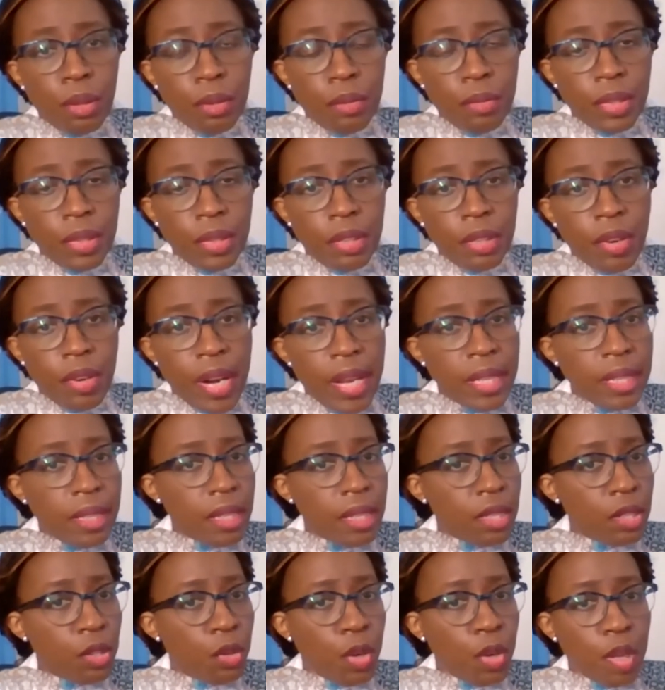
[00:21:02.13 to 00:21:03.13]
of the
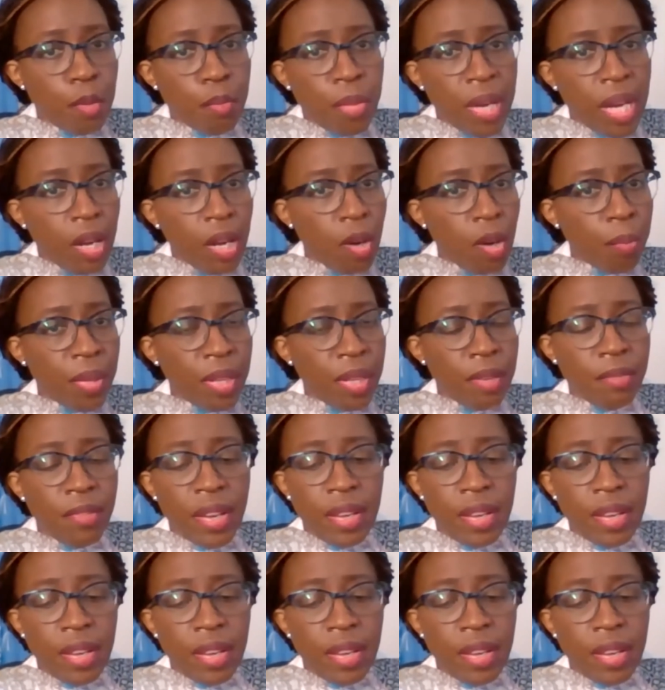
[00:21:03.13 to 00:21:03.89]
crisis, growing back up at